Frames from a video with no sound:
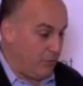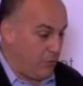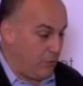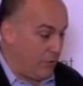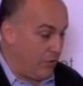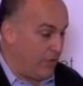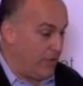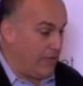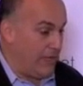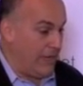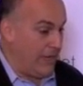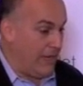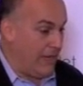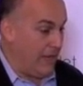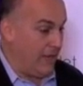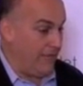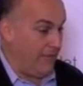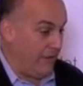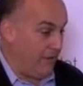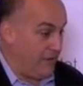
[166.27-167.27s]
currently
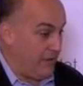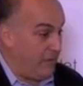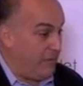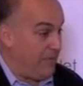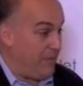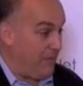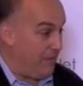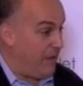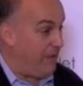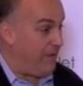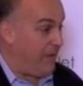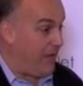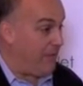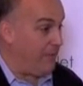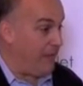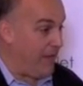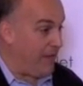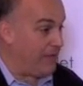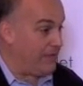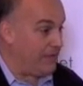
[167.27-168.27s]
have, some of them have
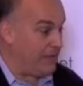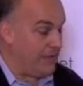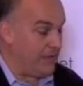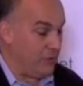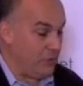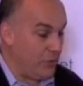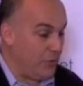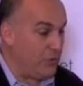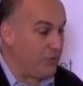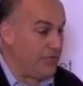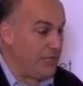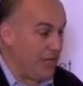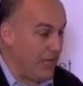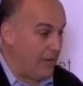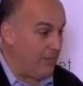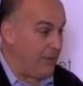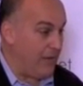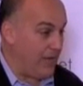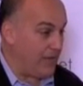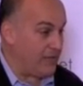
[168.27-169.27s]
iPads, and they're using
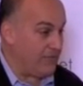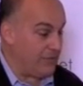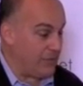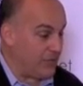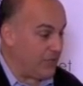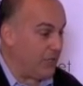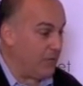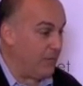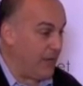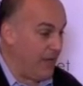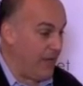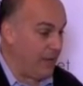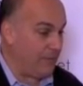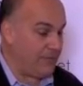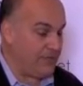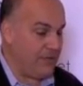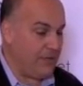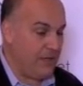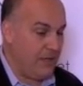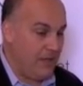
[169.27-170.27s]
iPads for some
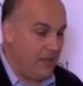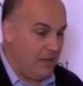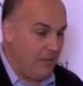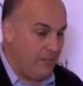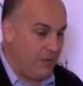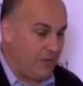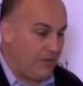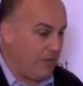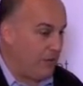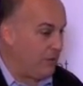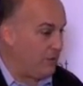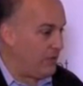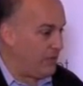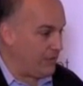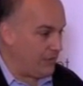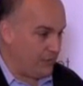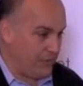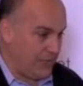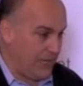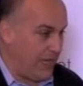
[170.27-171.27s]
apps, but they don't
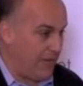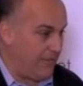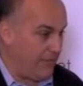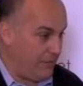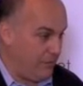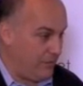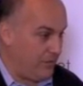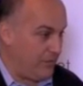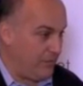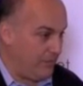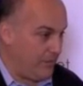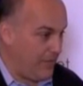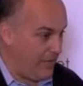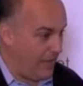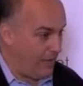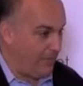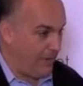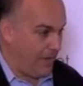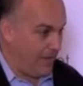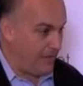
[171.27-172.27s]
let their staff use the
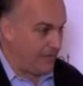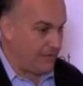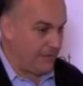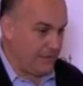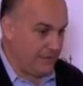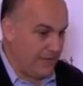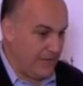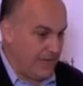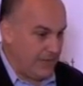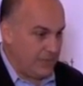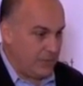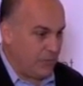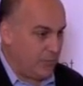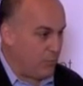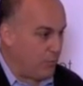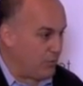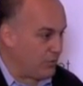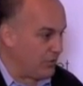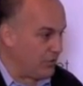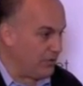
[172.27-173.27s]
iPads because it has their
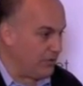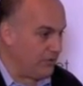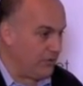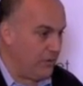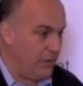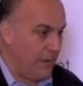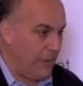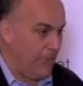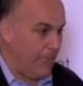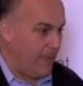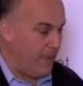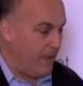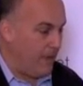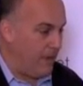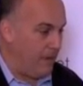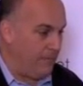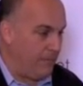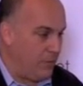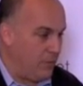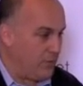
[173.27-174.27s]
personal
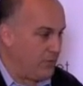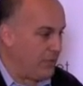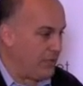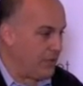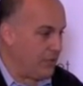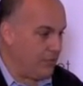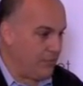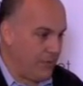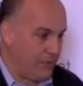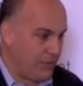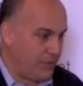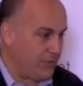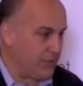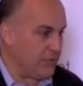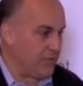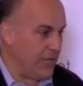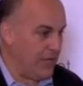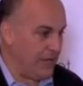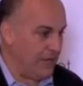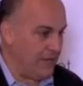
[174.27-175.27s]
music or
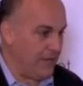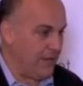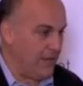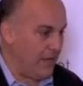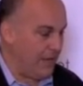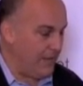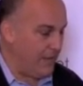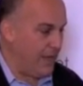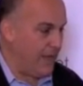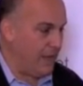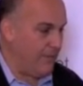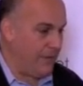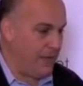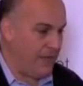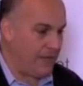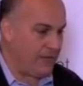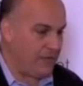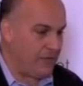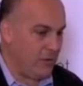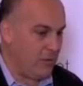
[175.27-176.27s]
pictures on the
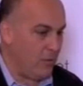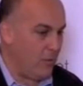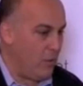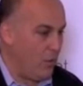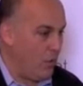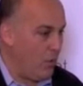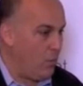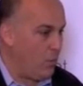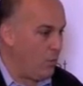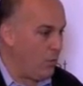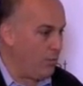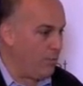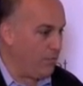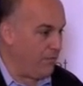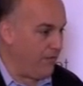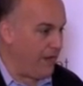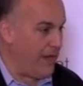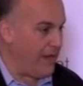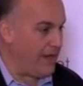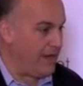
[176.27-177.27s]
iPad. So we're
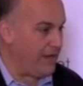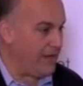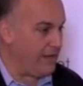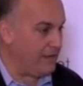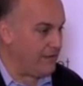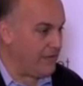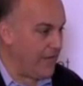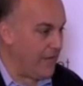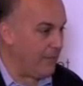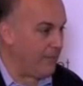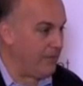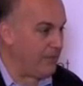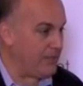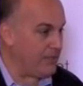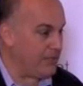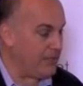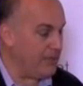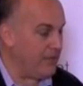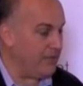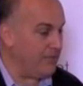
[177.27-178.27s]
providing
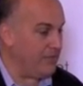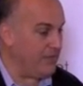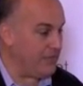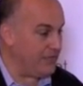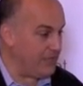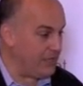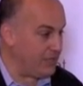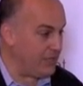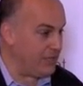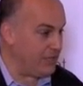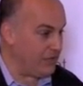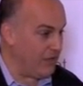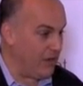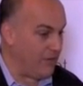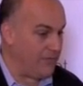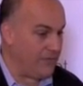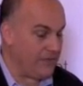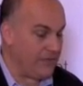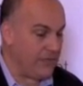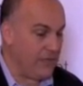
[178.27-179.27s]
tablets to the physician's
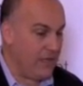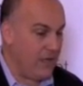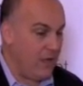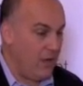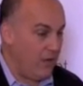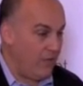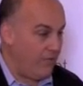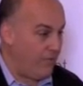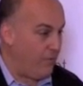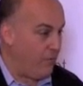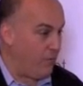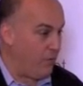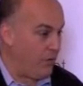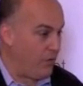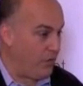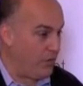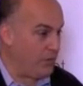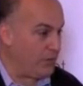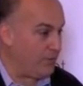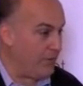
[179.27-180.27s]
office for
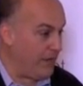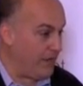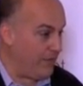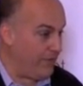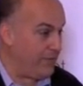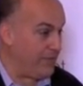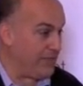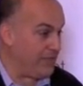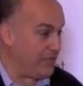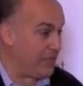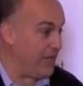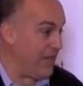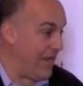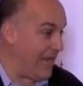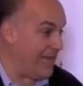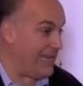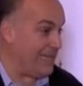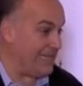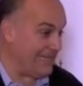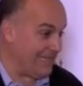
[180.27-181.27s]
use by the physician
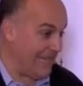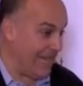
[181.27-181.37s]
and his